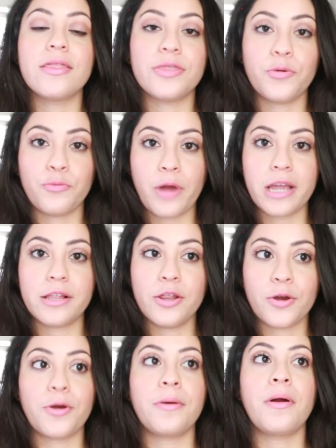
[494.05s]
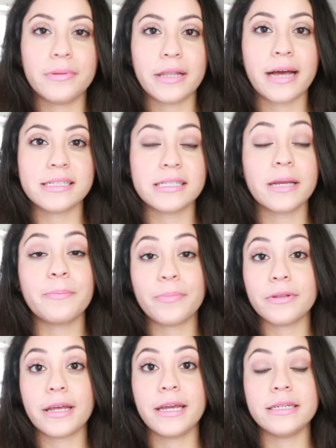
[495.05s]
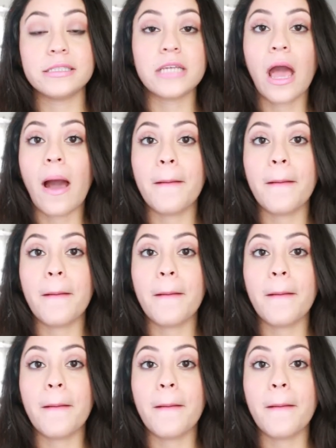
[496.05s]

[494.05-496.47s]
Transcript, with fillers: the regular plastic plate